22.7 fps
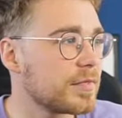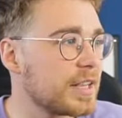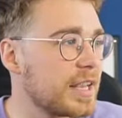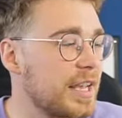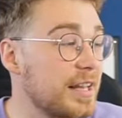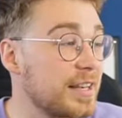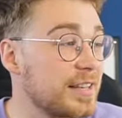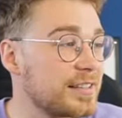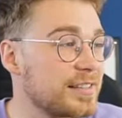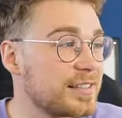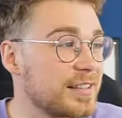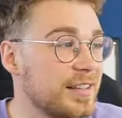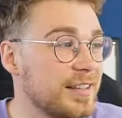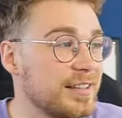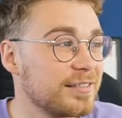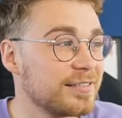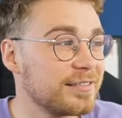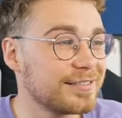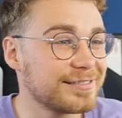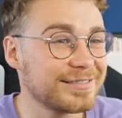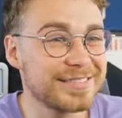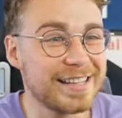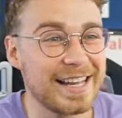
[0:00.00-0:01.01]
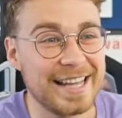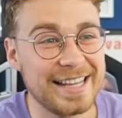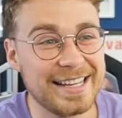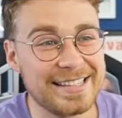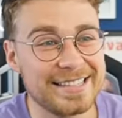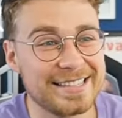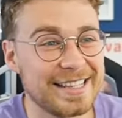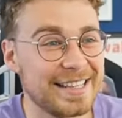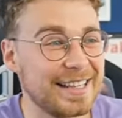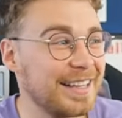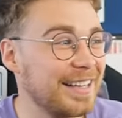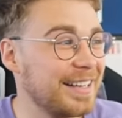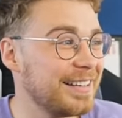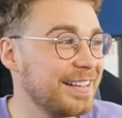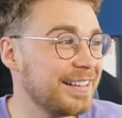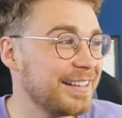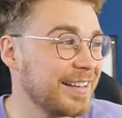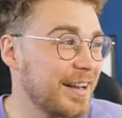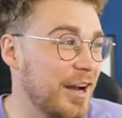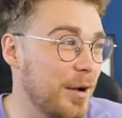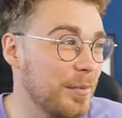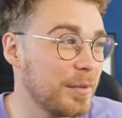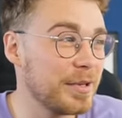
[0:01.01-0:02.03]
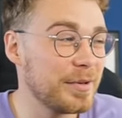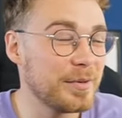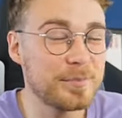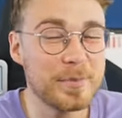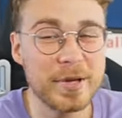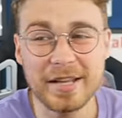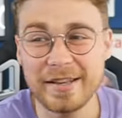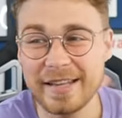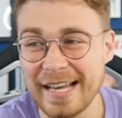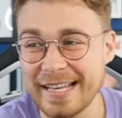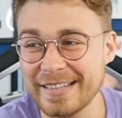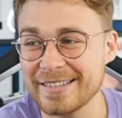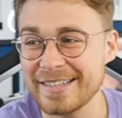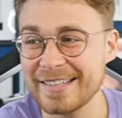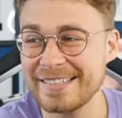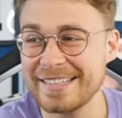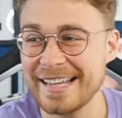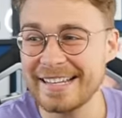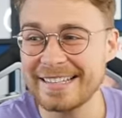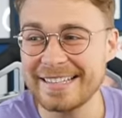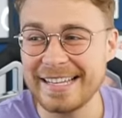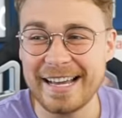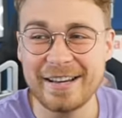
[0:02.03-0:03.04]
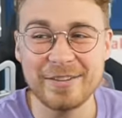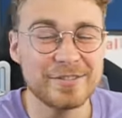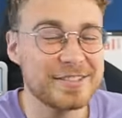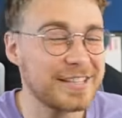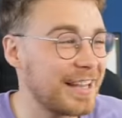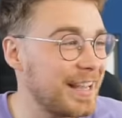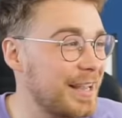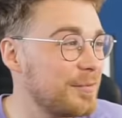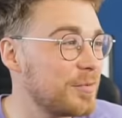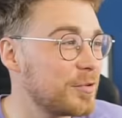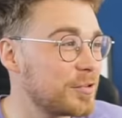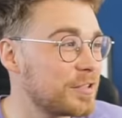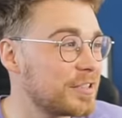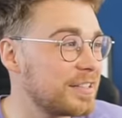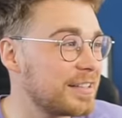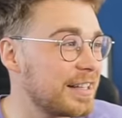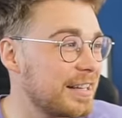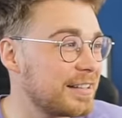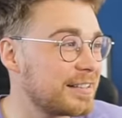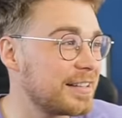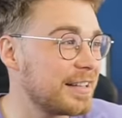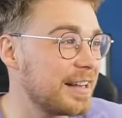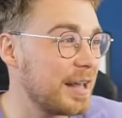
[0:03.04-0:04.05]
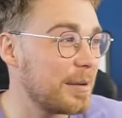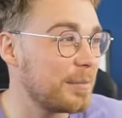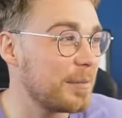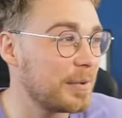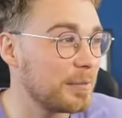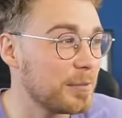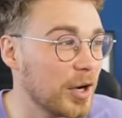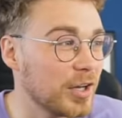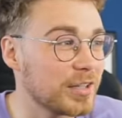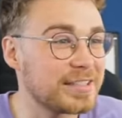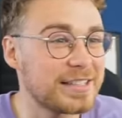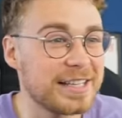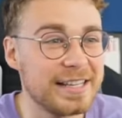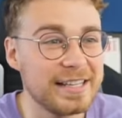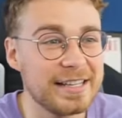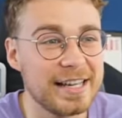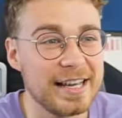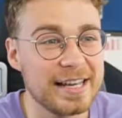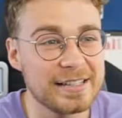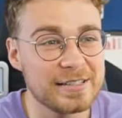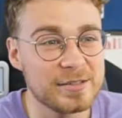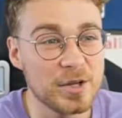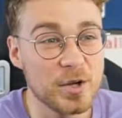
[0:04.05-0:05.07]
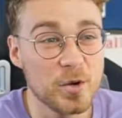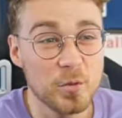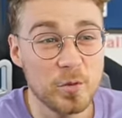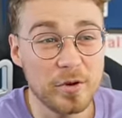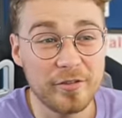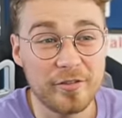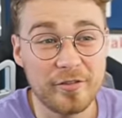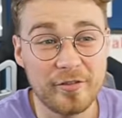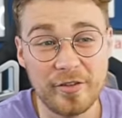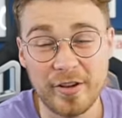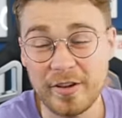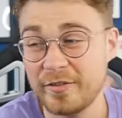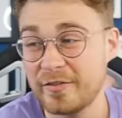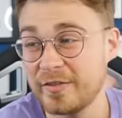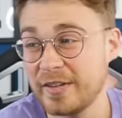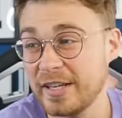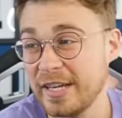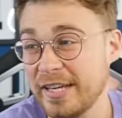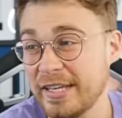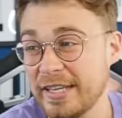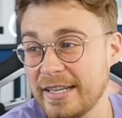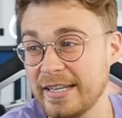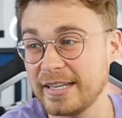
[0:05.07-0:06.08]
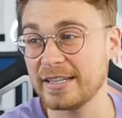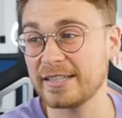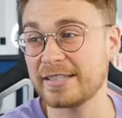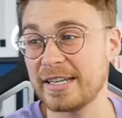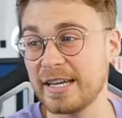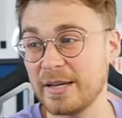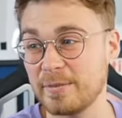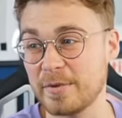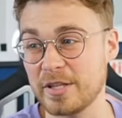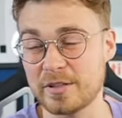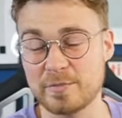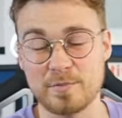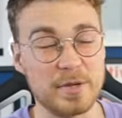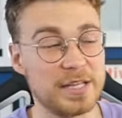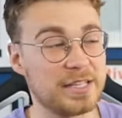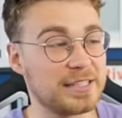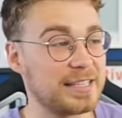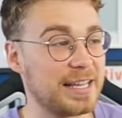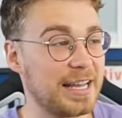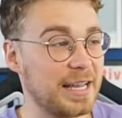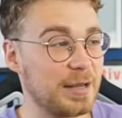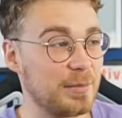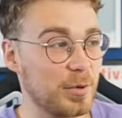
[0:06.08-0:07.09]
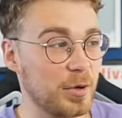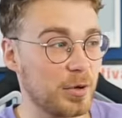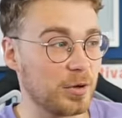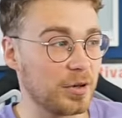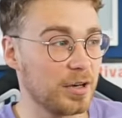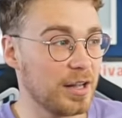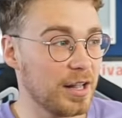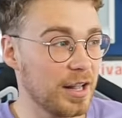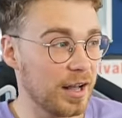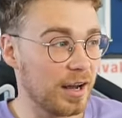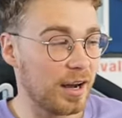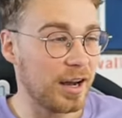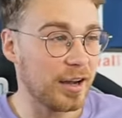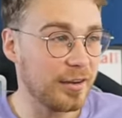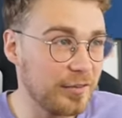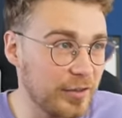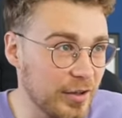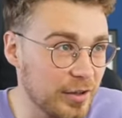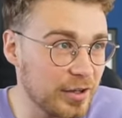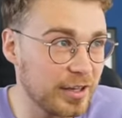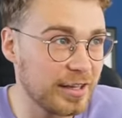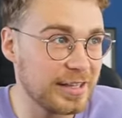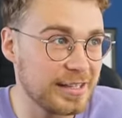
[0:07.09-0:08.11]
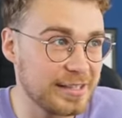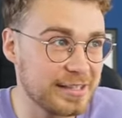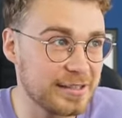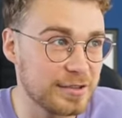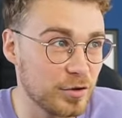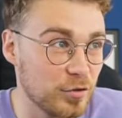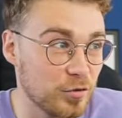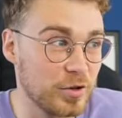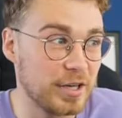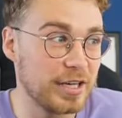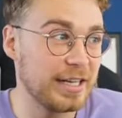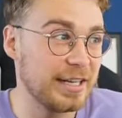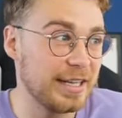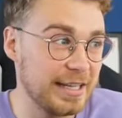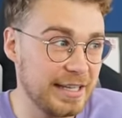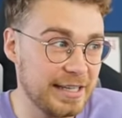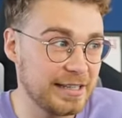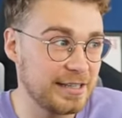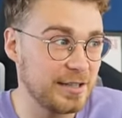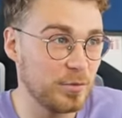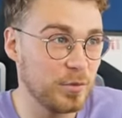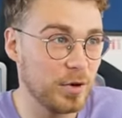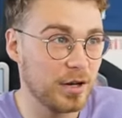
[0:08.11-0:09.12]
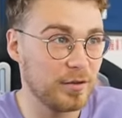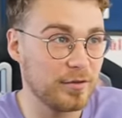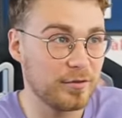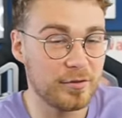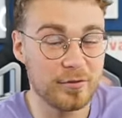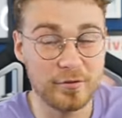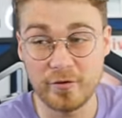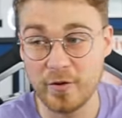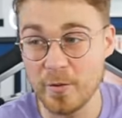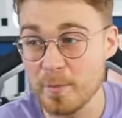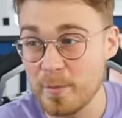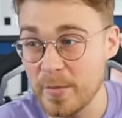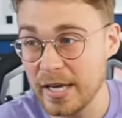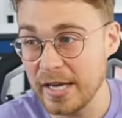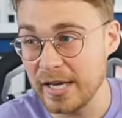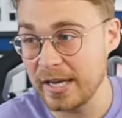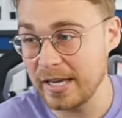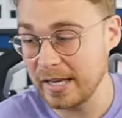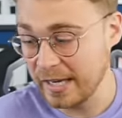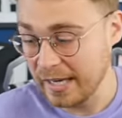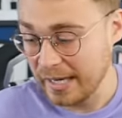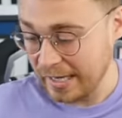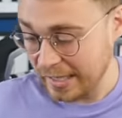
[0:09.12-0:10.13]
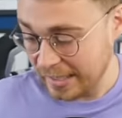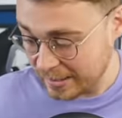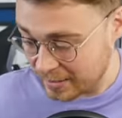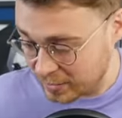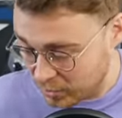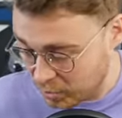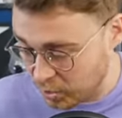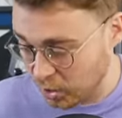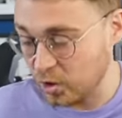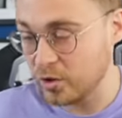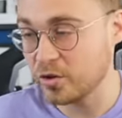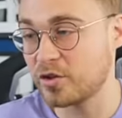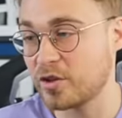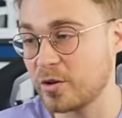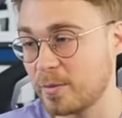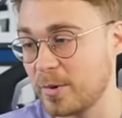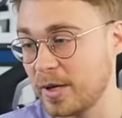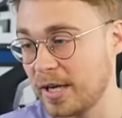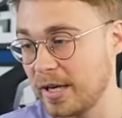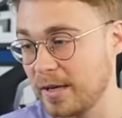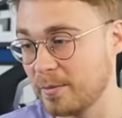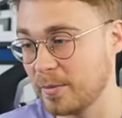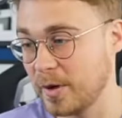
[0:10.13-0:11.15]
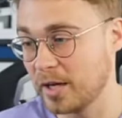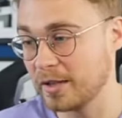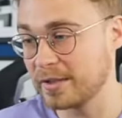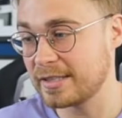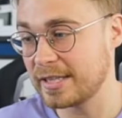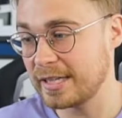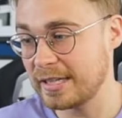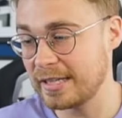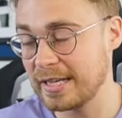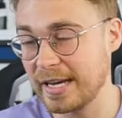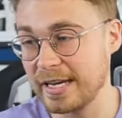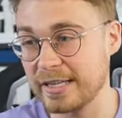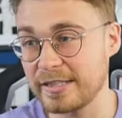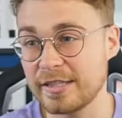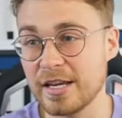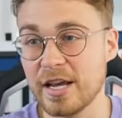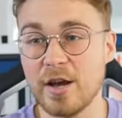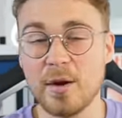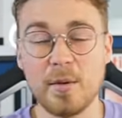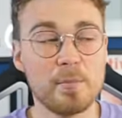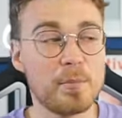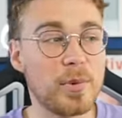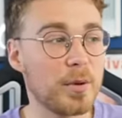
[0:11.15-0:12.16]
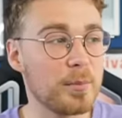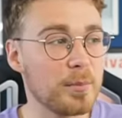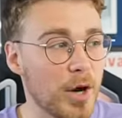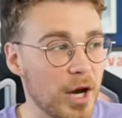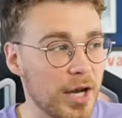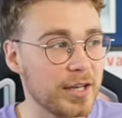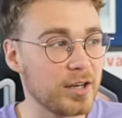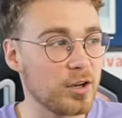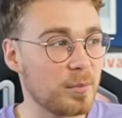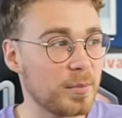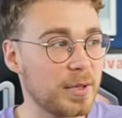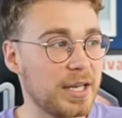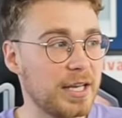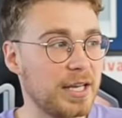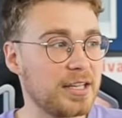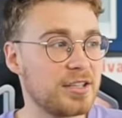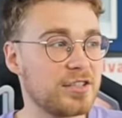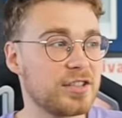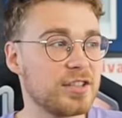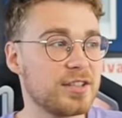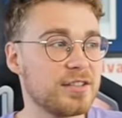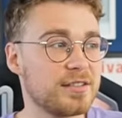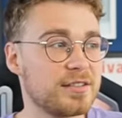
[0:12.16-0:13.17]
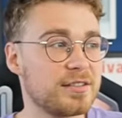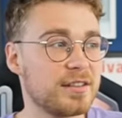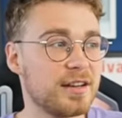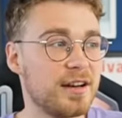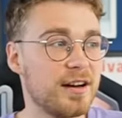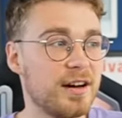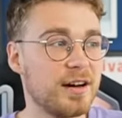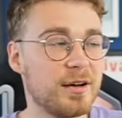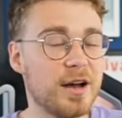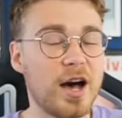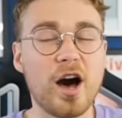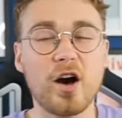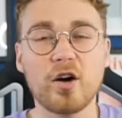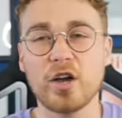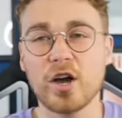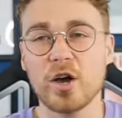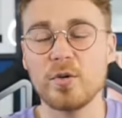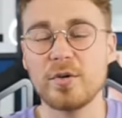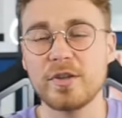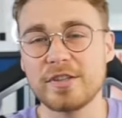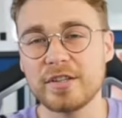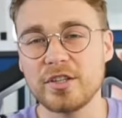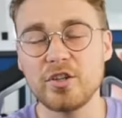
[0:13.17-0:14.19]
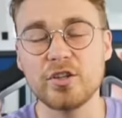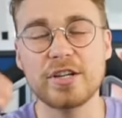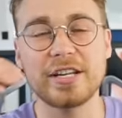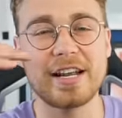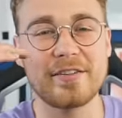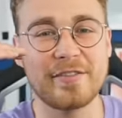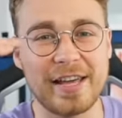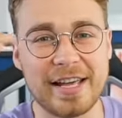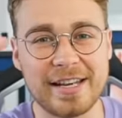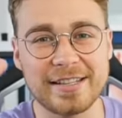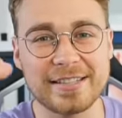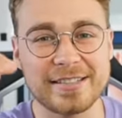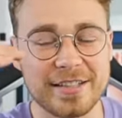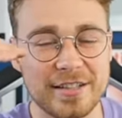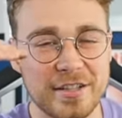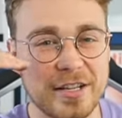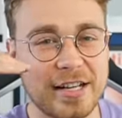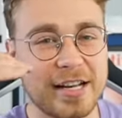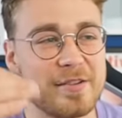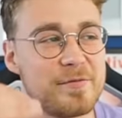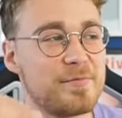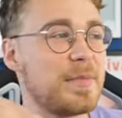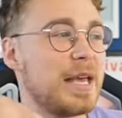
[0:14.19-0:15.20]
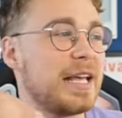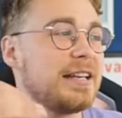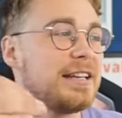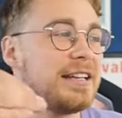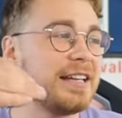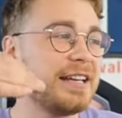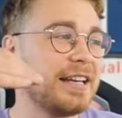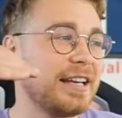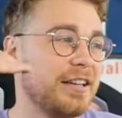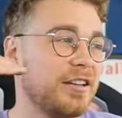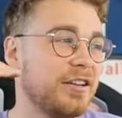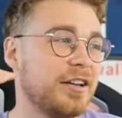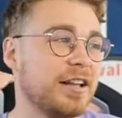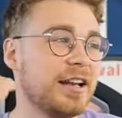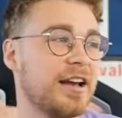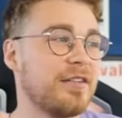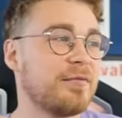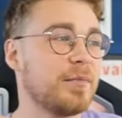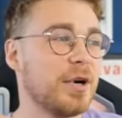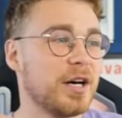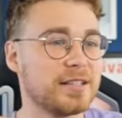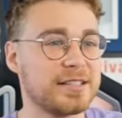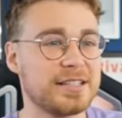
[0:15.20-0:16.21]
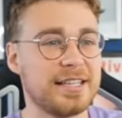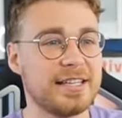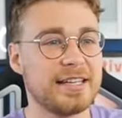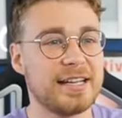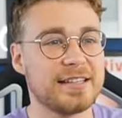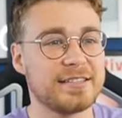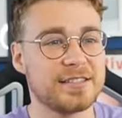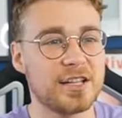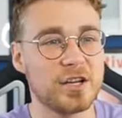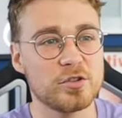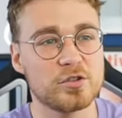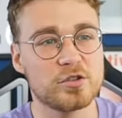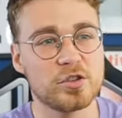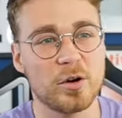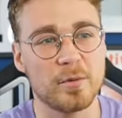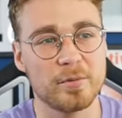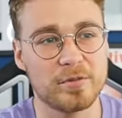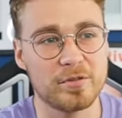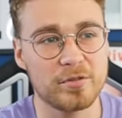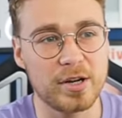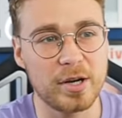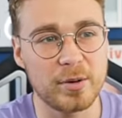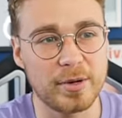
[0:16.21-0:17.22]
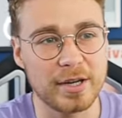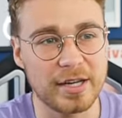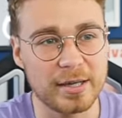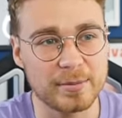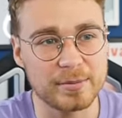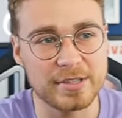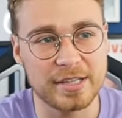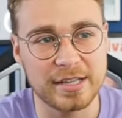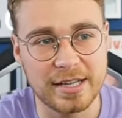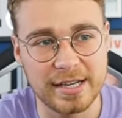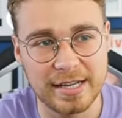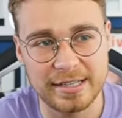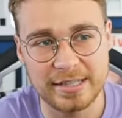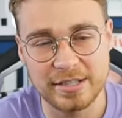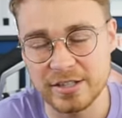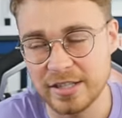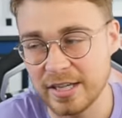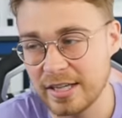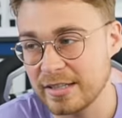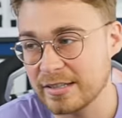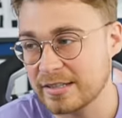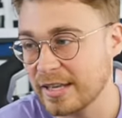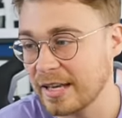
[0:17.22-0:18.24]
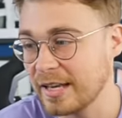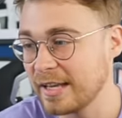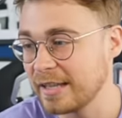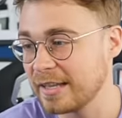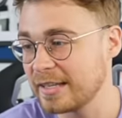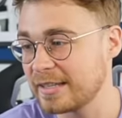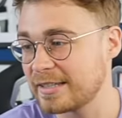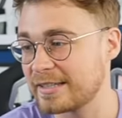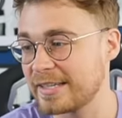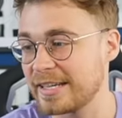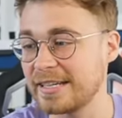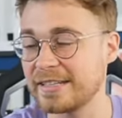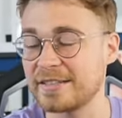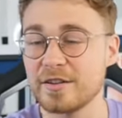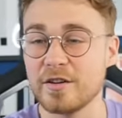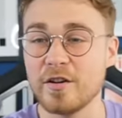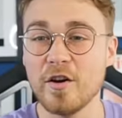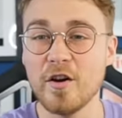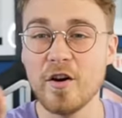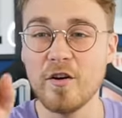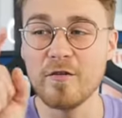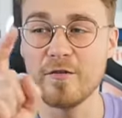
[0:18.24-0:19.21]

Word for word: Ederson, 18. I mean, but is that down to him or is it down to them? Martinez with 15 in a team that's mid-table. I feel like this is a really easy one. For me, it's got to be Martinez. But my nominations are, I'll go with, you can have Ederson, you can have Mendy, and you can have Martinez. Those top three when it comes to the clean sheets this season.